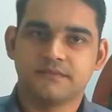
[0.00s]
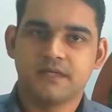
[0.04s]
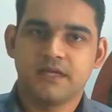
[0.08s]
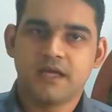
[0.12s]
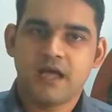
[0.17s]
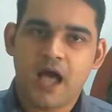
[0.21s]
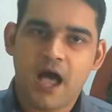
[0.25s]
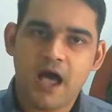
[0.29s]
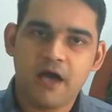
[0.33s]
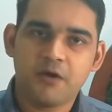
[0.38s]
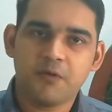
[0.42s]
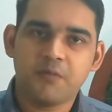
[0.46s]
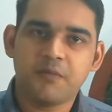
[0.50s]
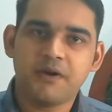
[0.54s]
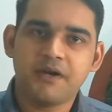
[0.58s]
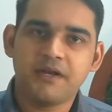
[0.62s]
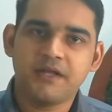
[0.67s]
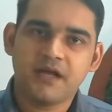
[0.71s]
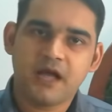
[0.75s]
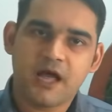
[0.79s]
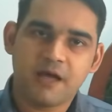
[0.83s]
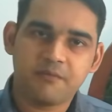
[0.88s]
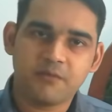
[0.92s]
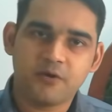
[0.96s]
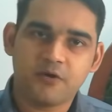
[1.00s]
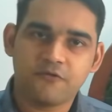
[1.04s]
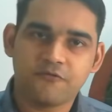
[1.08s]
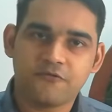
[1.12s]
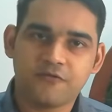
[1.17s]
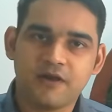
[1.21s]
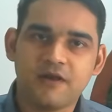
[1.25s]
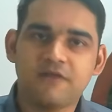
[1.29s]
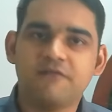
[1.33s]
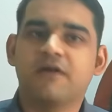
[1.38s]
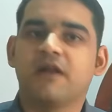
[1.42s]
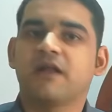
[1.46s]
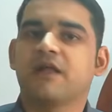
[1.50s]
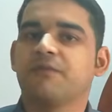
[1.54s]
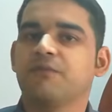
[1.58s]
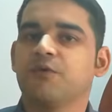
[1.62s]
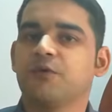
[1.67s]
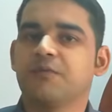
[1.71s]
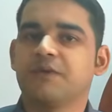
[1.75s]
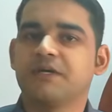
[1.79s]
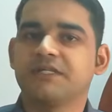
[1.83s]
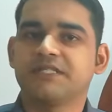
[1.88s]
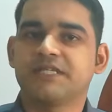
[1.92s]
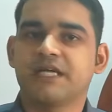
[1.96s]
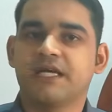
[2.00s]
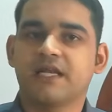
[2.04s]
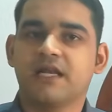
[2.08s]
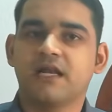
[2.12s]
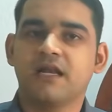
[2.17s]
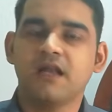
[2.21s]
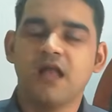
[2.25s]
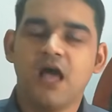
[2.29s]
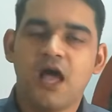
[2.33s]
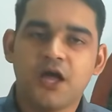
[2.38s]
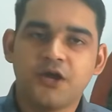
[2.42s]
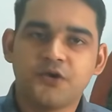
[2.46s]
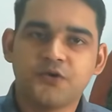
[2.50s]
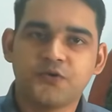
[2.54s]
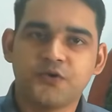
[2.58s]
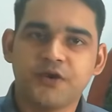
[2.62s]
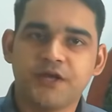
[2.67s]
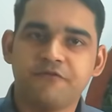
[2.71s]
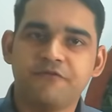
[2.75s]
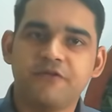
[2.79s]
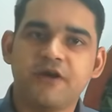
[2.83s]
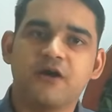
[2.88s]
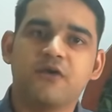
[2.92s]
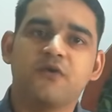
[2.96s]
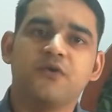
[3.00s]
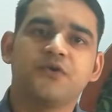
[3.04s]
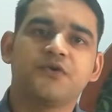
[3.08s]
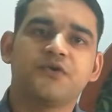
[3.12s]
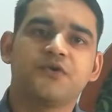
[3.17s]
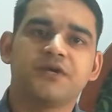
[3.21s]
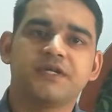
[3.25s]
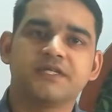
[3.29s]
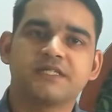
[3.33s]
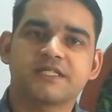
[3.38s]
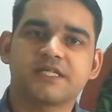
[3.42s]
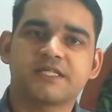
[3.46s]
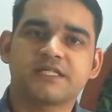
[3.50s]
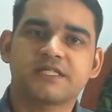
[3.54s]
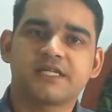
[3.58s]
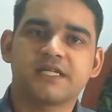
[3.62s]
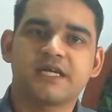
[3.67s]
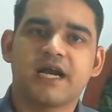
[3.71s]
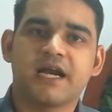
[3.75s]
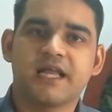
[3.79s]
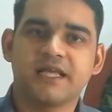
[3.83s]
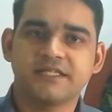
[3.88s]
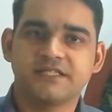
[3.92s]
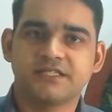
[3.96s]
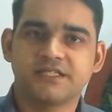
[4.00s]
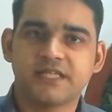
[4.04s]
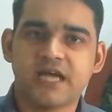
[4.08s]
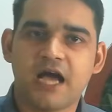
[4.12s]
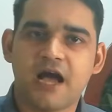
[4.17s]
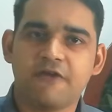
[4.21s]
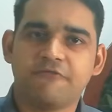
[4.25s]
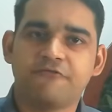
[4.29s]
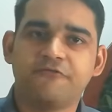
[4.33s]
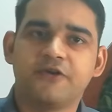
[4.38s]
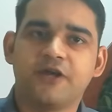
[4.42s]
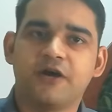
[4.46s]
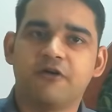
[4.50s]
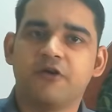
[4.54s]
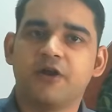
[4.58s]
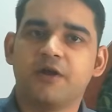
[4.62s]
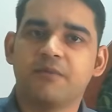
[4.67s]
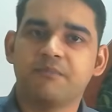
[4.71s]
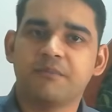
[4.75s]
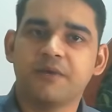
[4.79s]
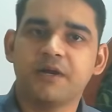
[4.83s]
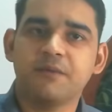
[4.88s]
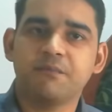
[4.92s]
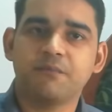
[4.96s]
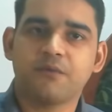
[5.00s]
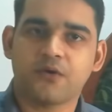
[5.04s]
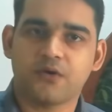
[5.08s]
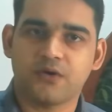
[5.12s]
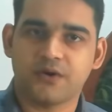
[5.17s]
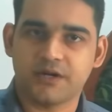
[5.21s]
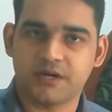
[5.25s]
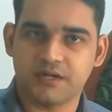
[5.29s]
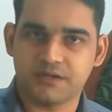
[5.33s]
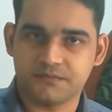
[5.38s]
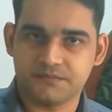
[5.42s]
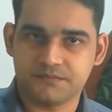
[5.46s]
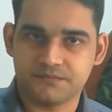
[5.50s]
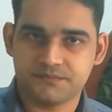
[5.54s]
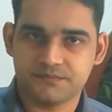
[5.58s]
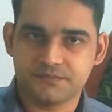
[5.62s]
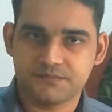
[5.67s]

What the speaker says: Hi everybody, I am Naufal. Welcome to my channel. Today we are going to discuss regarding staff development program.